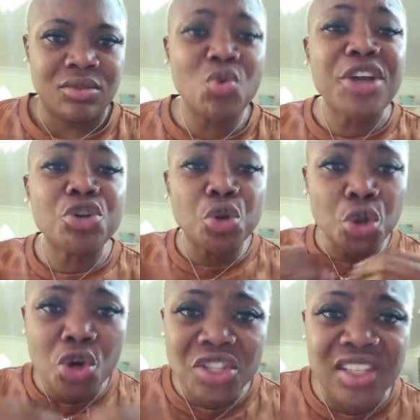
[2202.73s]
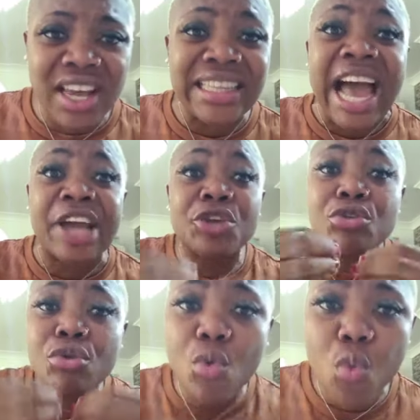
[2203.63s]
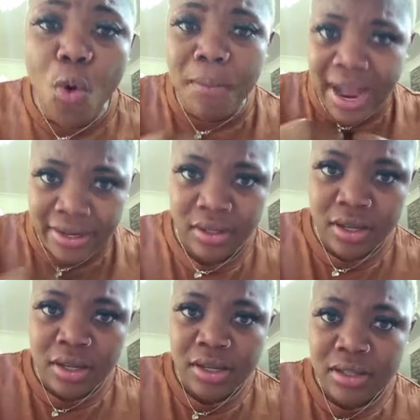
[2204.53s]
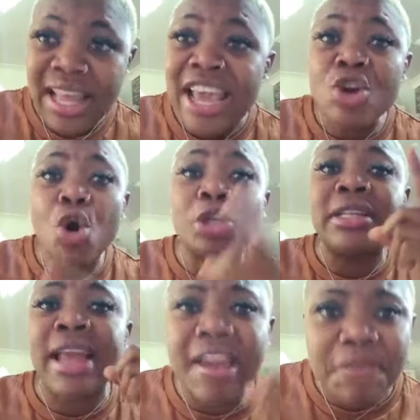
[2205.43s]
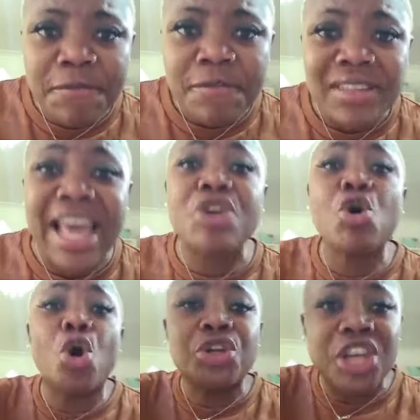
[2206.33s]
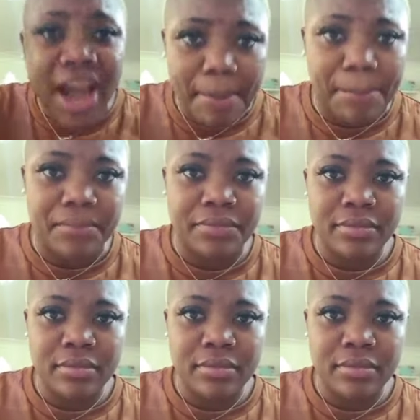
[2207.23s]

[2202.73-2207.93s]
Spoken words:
When you not say, now you woman, now you own knife, now you own yam.